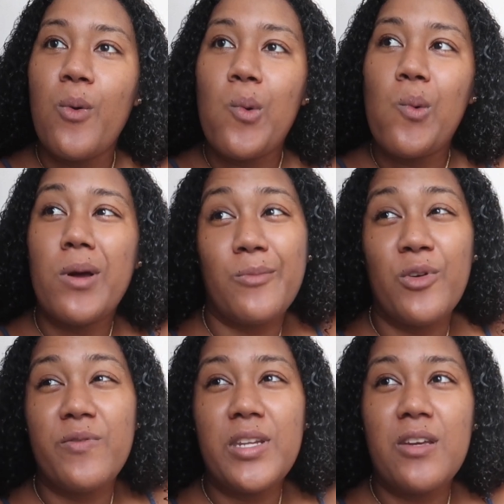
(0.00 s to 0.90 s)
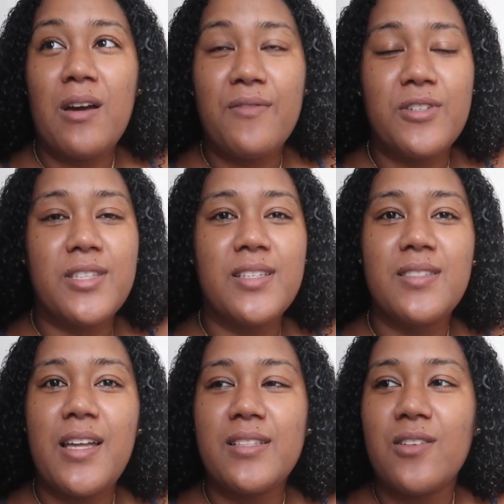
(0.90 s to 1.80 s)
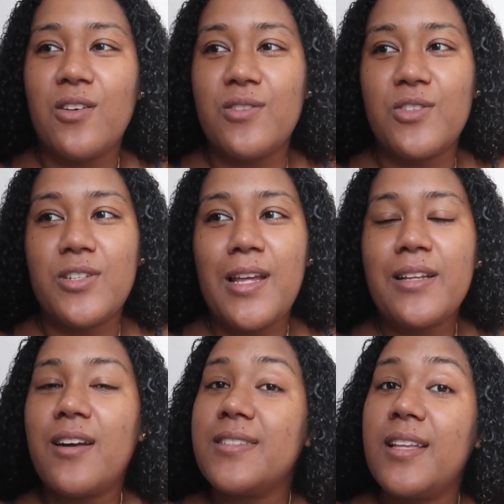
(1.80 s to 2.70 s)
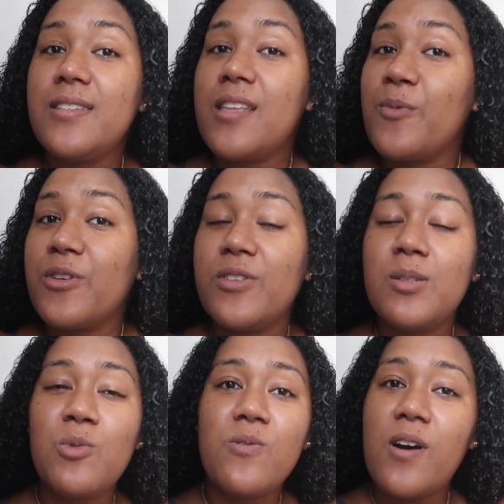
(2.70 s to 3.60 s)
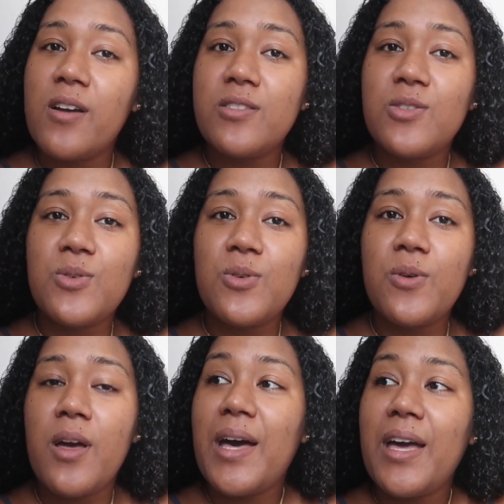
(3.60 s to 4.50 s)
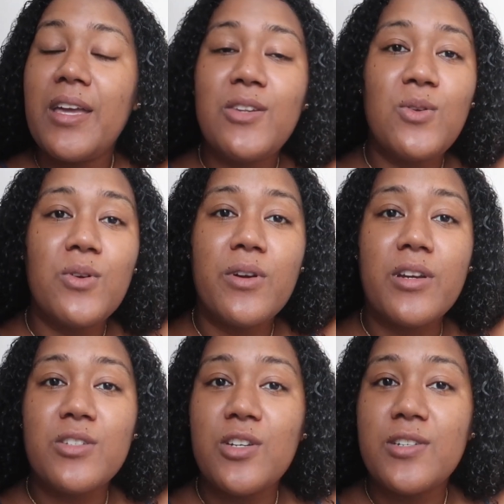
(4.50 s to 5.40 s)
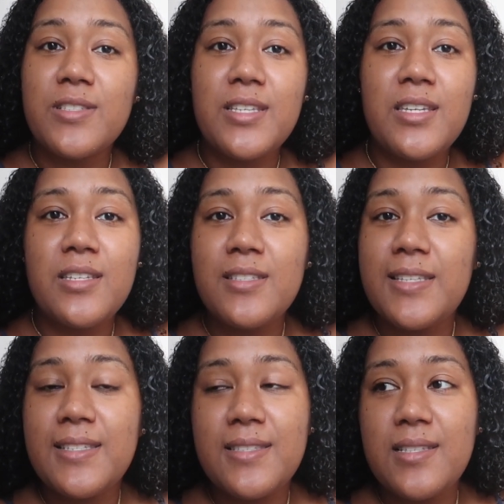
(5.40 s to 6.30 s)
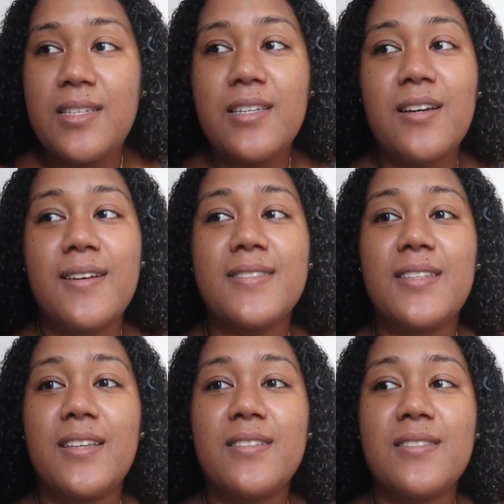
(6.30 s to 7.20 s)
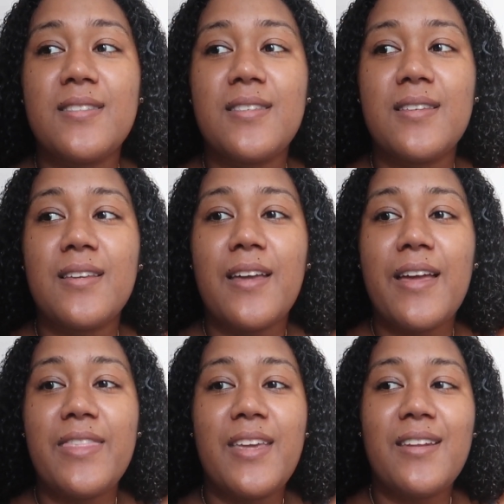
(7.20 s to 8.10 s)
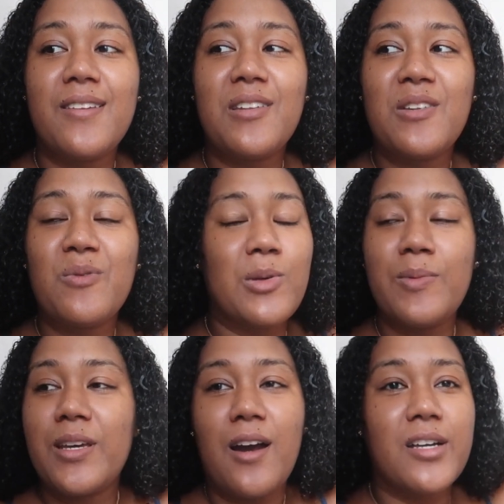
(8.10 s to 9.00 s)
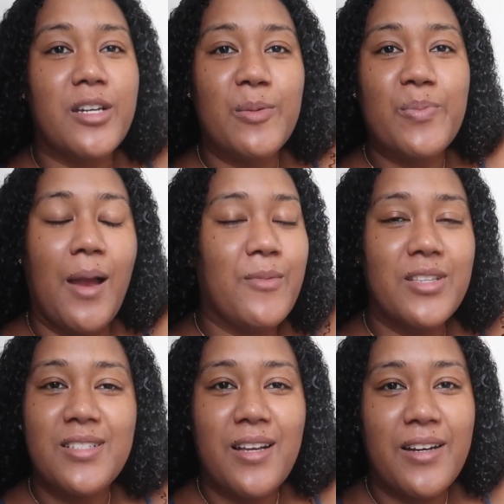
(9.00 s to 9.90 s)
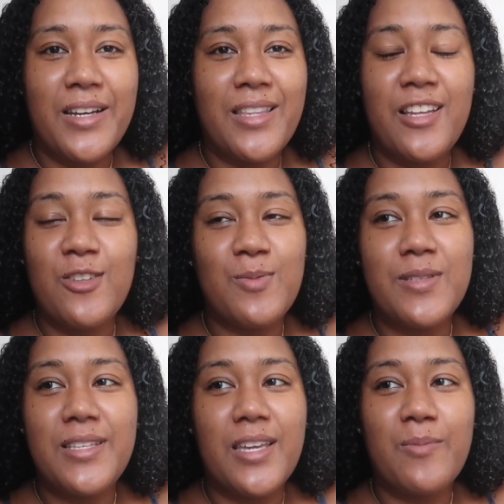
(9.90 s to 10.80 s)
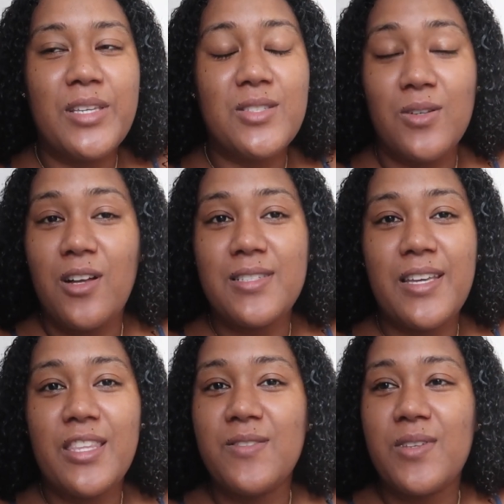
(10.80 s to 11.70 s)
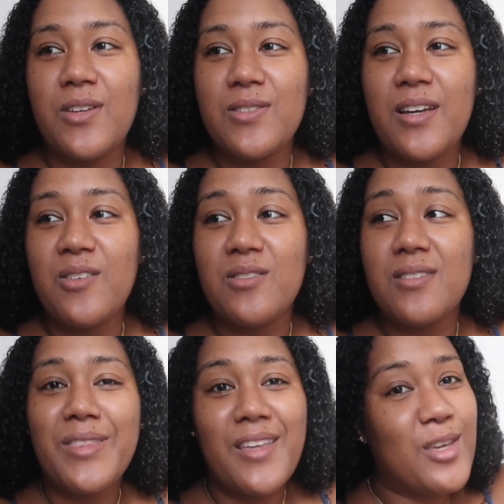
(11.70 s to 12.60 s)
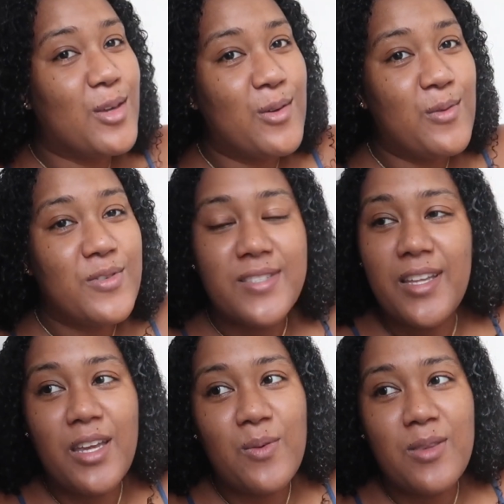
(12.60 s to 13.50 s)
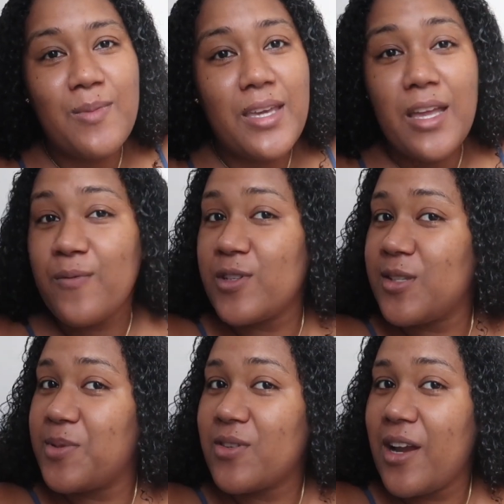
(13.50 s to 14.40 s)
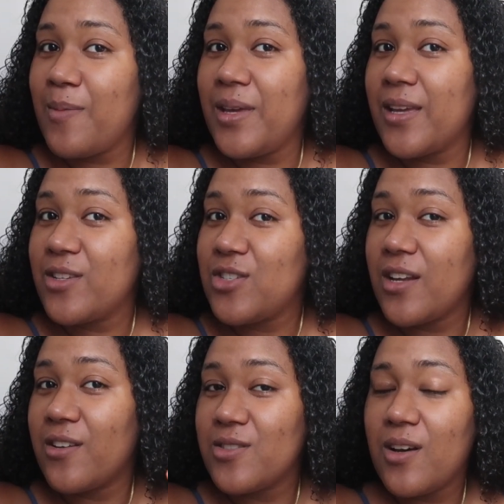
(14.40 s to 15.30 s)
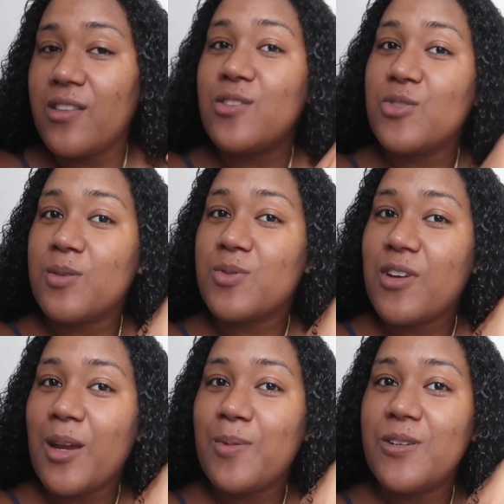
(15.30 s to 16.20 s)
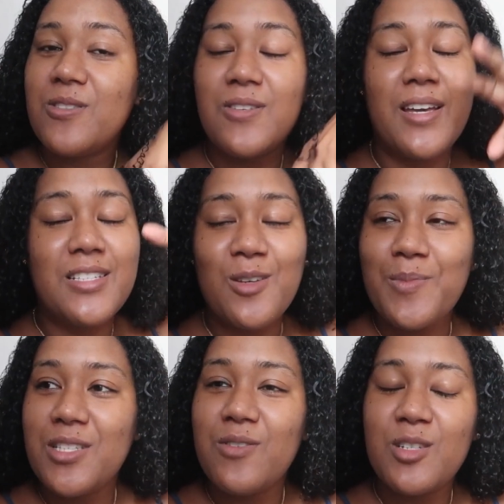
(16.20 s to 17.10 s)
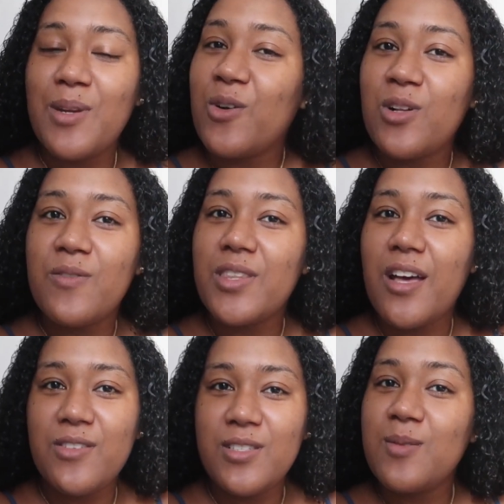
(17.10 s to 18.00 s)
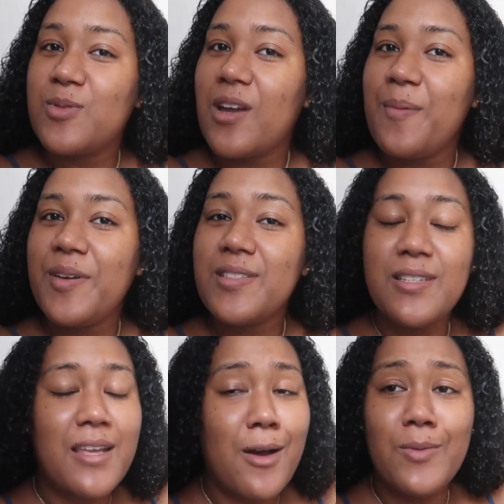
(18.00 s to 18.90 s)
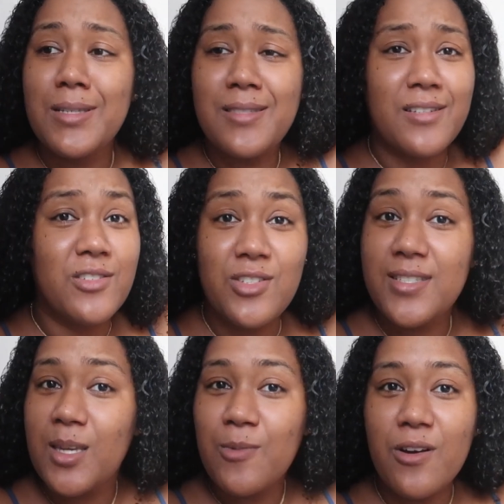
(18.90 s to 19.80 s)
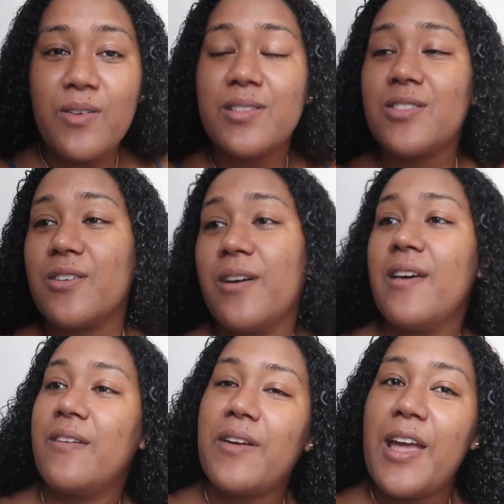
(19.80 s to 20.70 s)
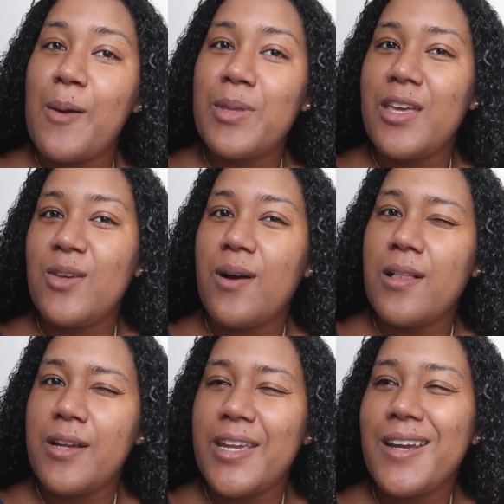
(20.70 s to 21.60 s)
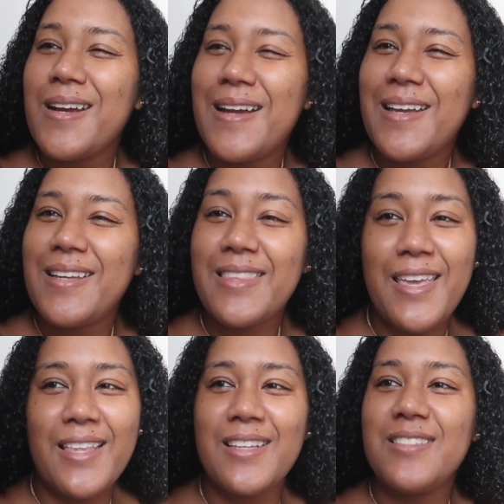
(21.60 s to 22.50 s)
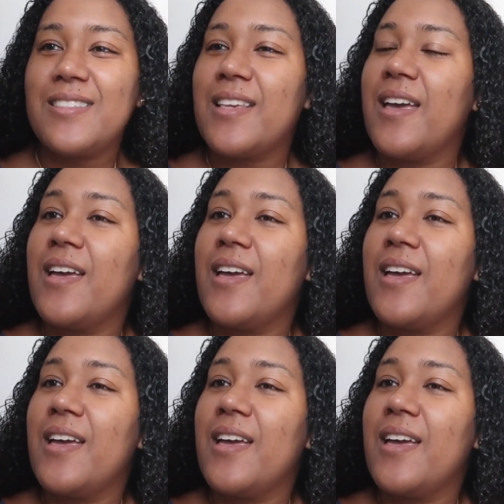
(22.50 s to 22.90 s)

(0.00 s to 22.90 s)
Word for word: one more video after this that's also Trinidad content, and then we're going to move on to my New York, Jersey, DC content, and then we'll be caught up. I'm really sorry that it's been taking me so long to get these videos out, but thank you for sticking with me and for subscribing. Shout out to all the new subscribers. You guys helped me to reach my goal of 1,000 subscribers, and now we still just keep growing, so very happy that you all are here. And yeah, let's